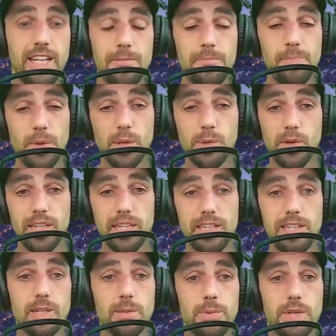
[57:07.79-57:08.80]
I have a link
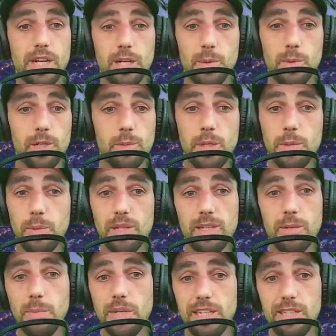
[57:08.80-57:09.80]
up there where people can
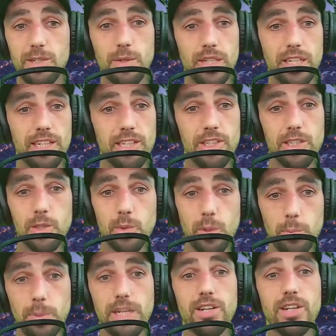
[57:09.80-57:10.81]
make donations with
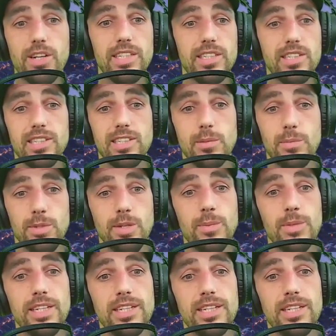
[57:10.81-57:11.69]
bitcoins at the moment,